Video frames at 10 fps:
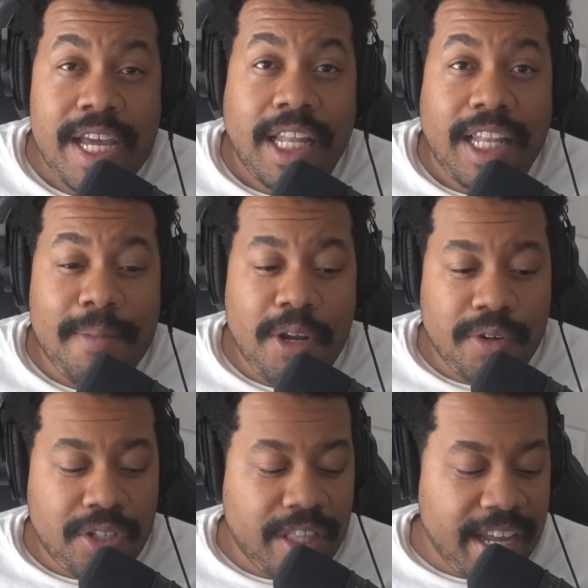let me know
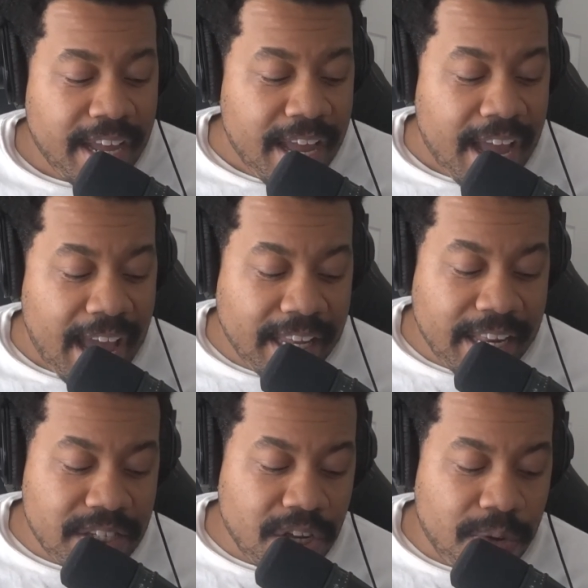what you think, and
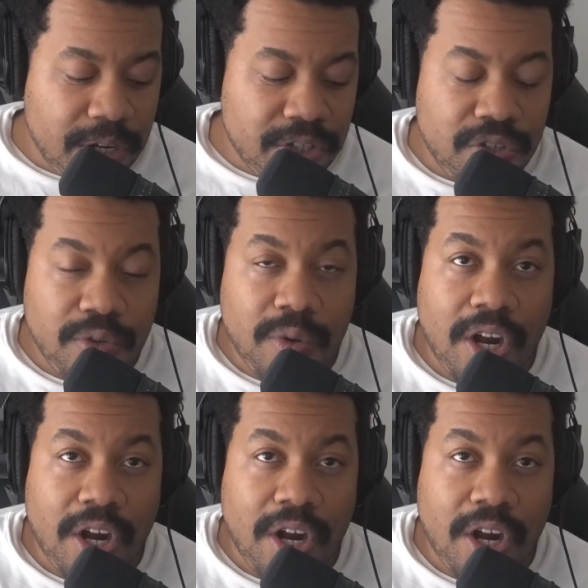let's go on to our